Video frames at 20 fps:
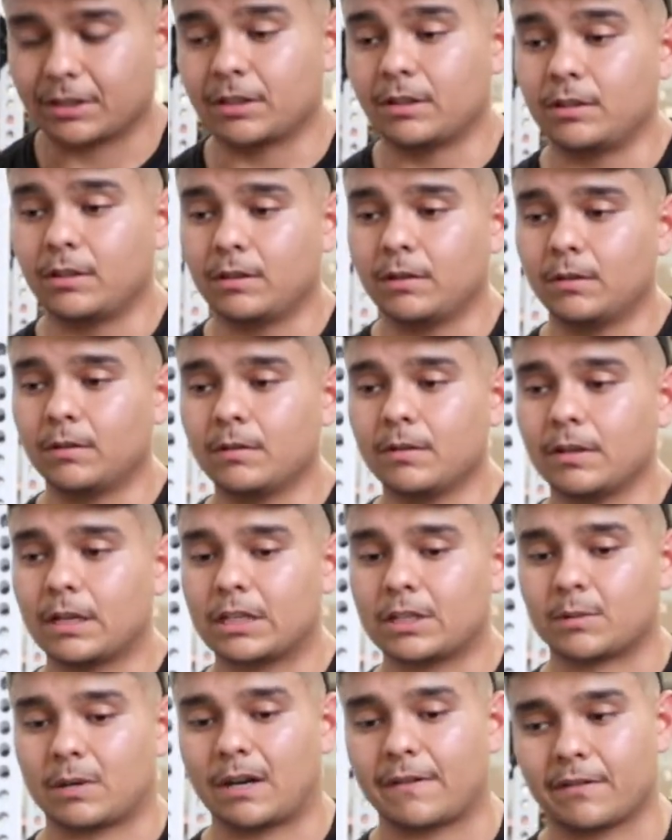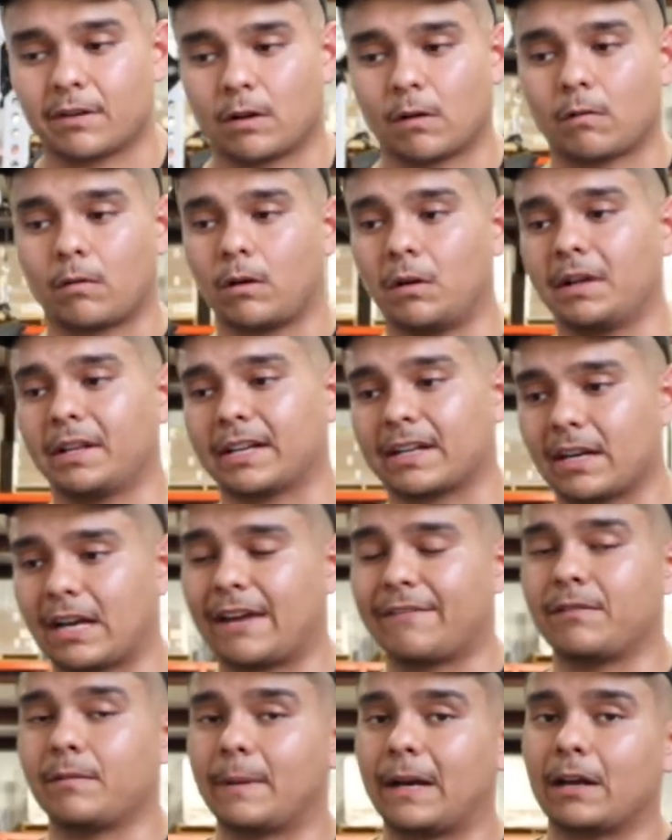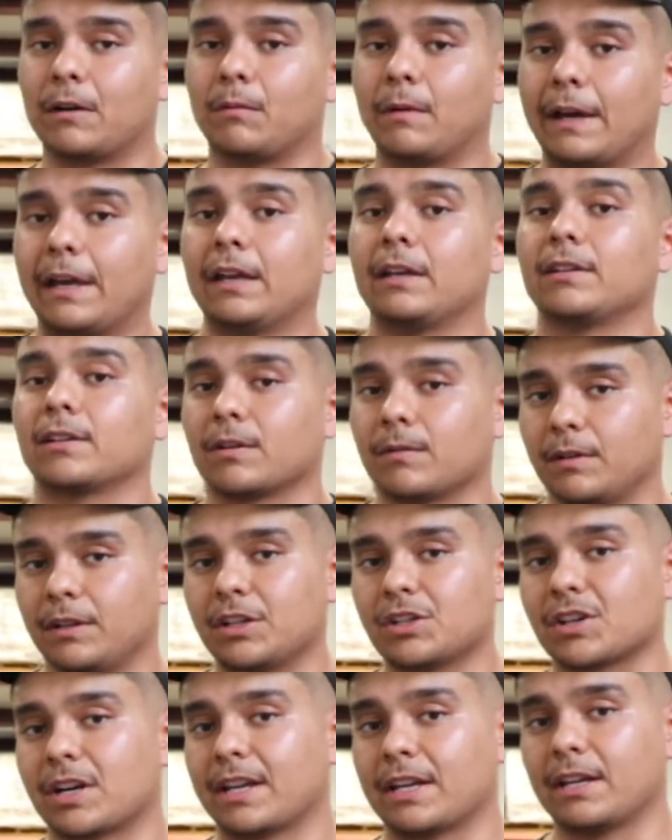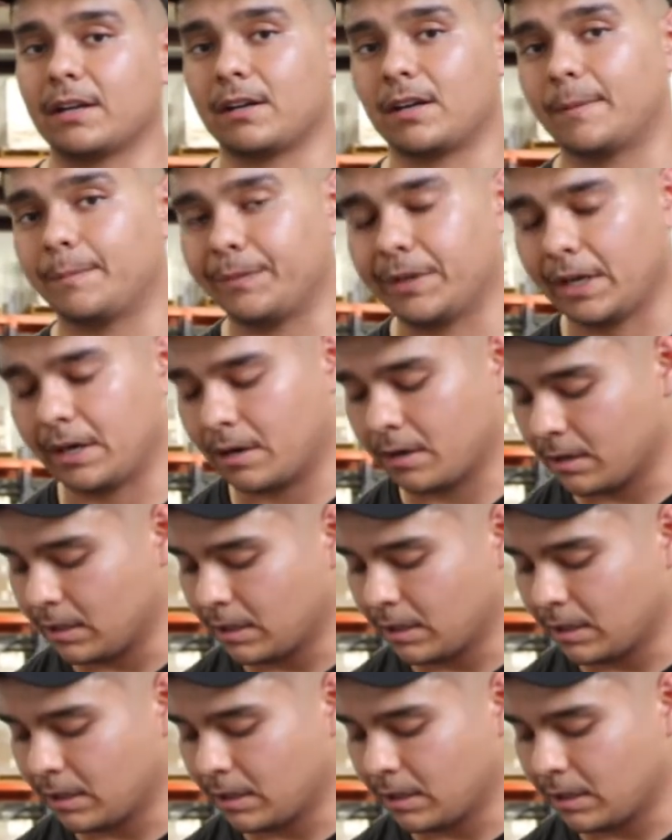to do is whenever you're rowing like a heavy amount of weight and you're really trying to get it up there,